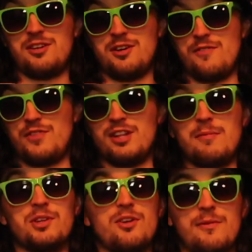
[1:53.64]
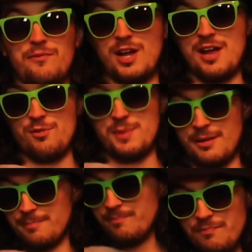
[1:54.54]
of the lemon lime flavor,
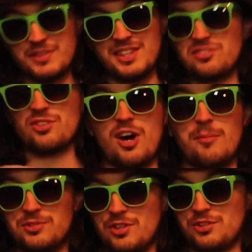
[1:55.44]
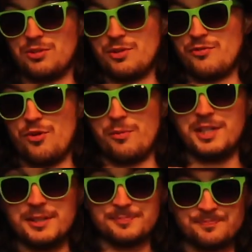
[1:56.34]
but this time it's not doing it for
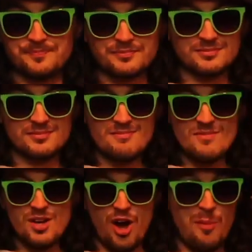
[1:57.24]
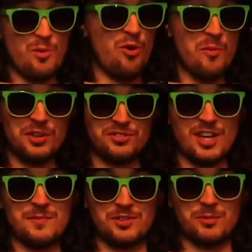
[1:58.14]
me. I'm almost
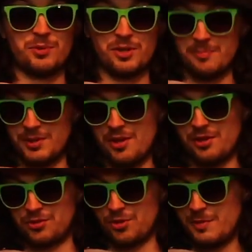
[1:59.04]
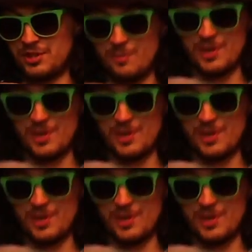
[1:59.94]
tempted to put it below strawberry, to